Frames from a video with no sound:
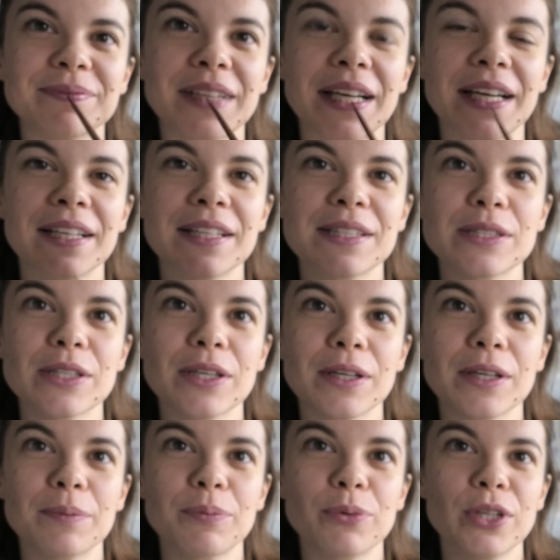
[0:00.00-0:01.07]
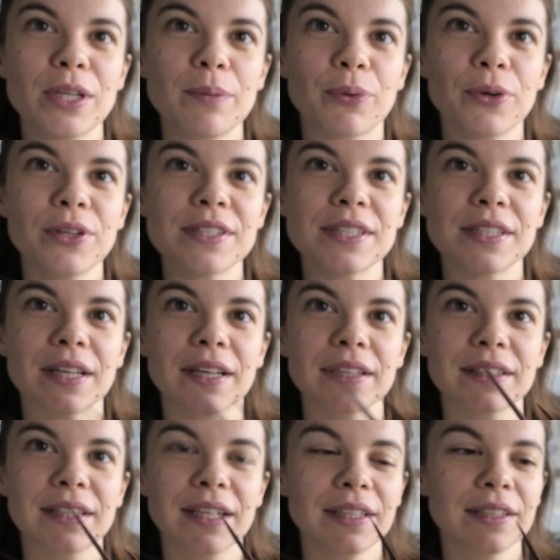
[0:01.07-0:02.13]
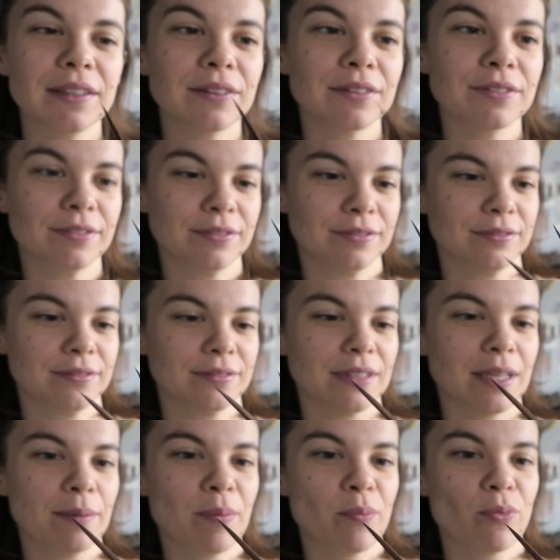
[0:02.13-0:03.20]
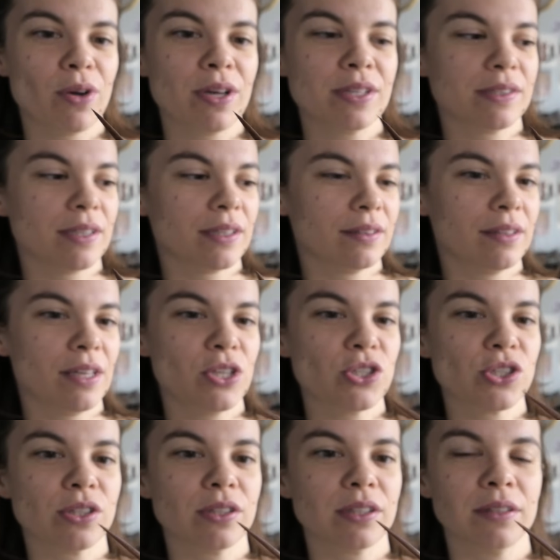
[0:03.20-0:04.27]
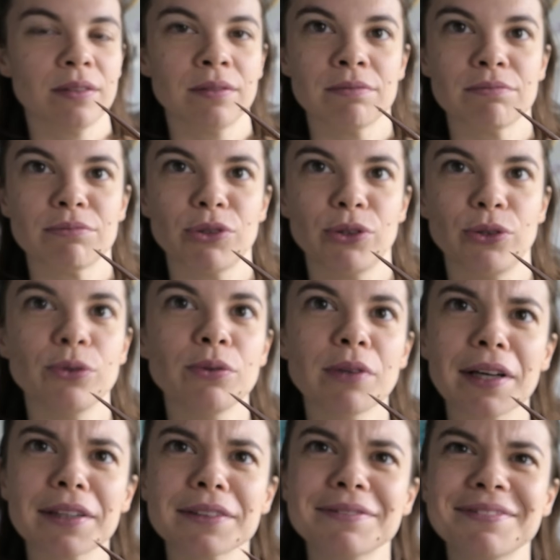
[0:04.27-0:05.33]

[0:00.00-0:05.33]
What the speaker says: And it's pretty pointy. I'm impressed that nature can do that.